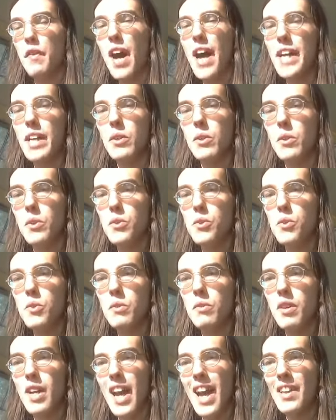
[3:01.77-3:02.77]

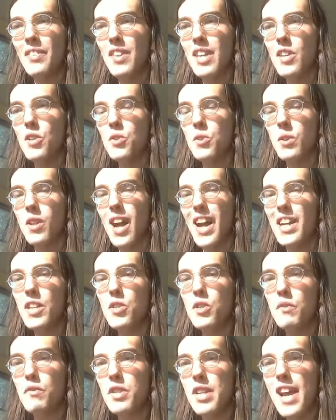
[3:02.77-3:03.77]
files and these
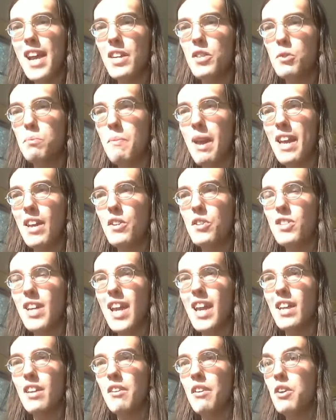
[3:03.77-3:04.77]
lines of text may
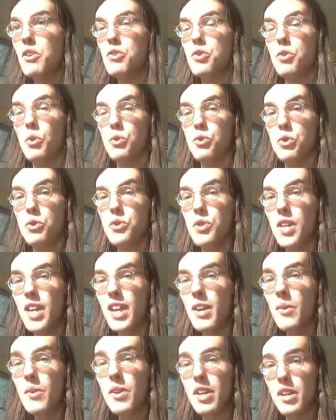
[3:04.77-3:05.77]
contain social
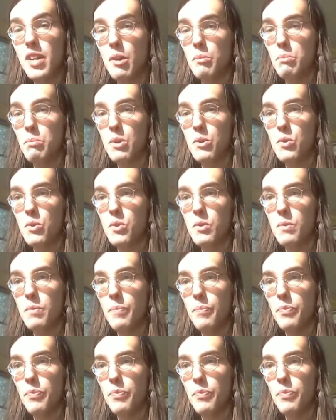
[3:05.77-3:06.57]
security numbers,